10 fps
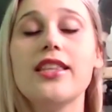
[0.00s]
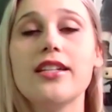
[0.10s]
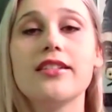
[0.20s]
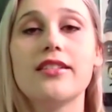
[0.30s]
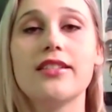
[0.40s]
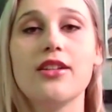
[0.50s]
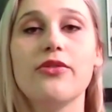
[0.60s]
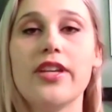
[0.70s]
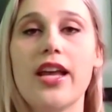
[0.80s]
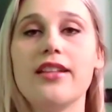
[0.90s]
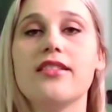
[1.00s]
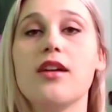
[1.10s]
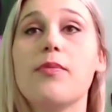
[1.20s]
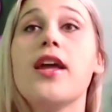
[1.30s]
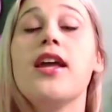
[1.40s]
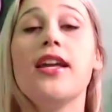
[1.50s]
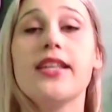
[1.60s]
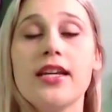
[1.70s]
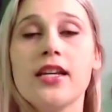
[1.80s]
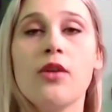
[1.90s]
and then Sylvie ends up
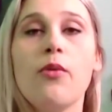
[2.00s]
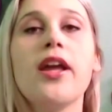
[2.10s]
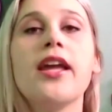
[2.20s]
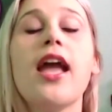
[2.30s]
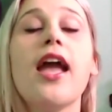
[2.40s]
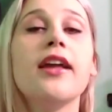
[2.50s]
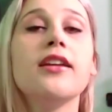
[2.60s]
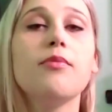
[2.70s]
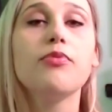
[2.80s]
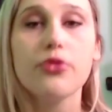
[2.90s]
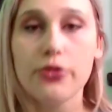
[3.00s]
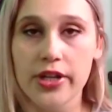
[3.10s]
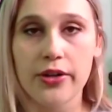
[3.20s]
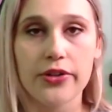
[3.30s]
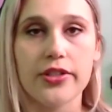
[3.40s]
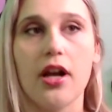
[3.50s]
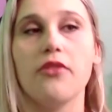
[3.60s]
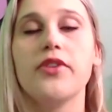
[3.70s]
getting away and pruning herself.